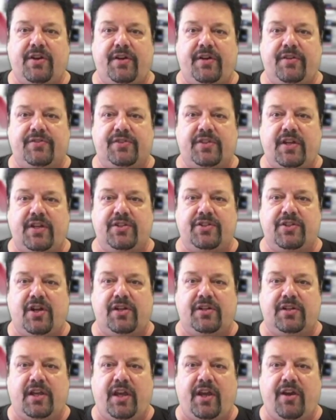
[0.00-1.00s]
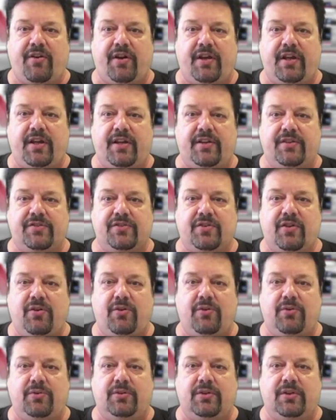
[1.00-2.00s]
of State John Kerry has
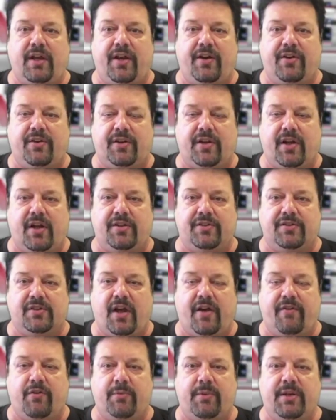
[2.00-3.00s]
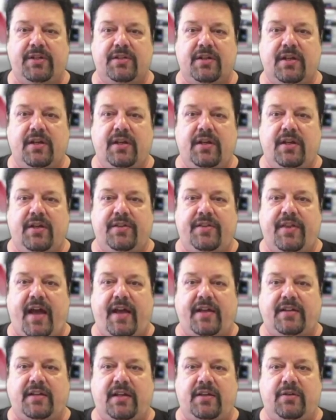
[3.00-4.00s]
told Erdogan's government
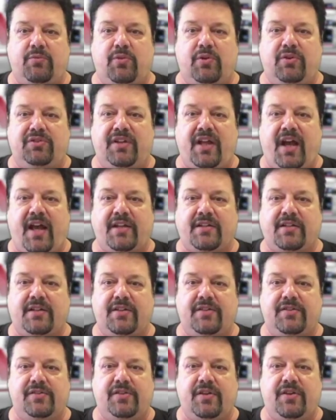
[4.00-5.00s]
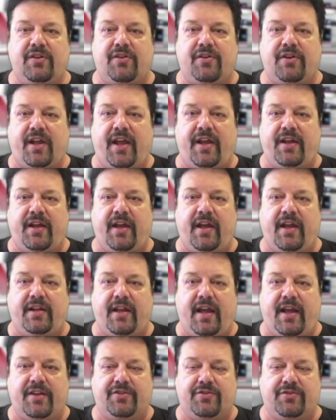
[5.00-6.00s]
that it will not consider an
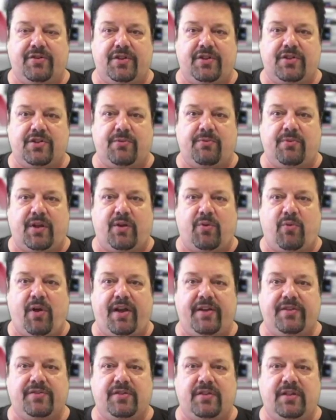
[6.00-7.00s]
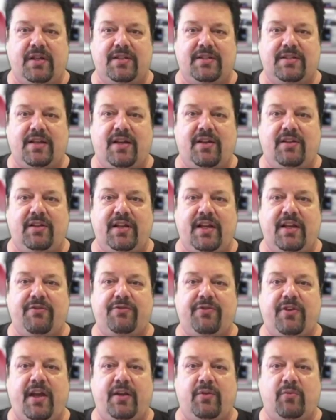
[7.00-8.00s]
extradition request until
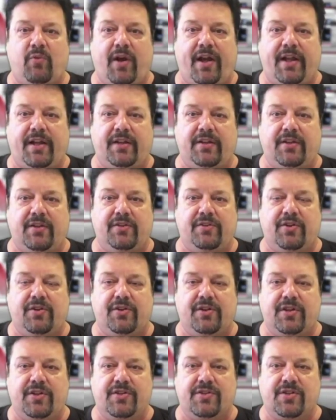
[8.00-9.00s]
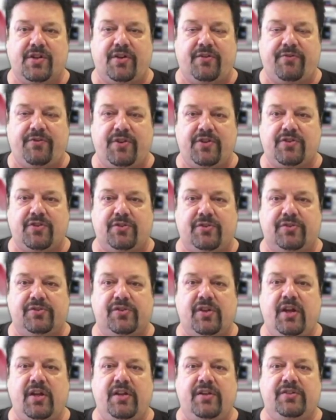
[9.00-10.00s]
if and when Turkish
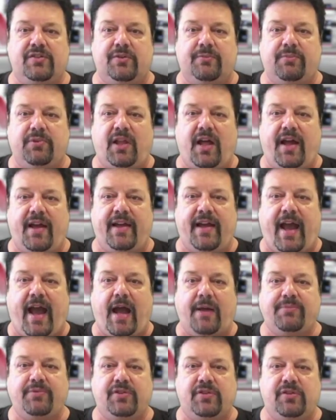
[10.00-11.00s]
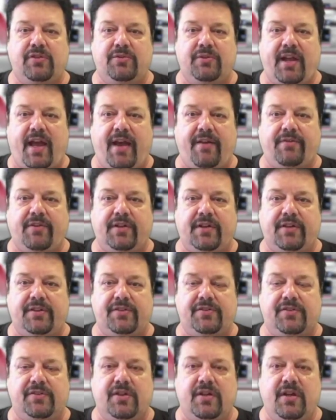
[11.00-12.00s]
officials supply absolute
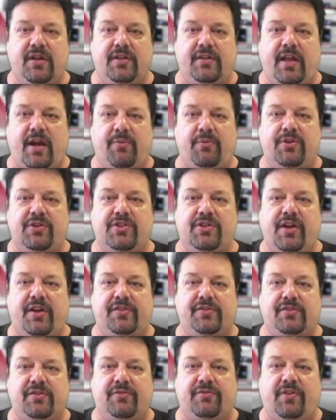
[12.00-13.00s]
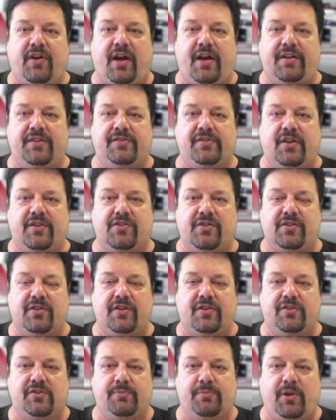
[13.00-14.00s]
evidence that would justify such an
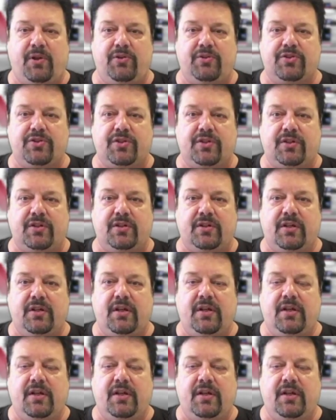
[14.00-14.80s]
expulsion.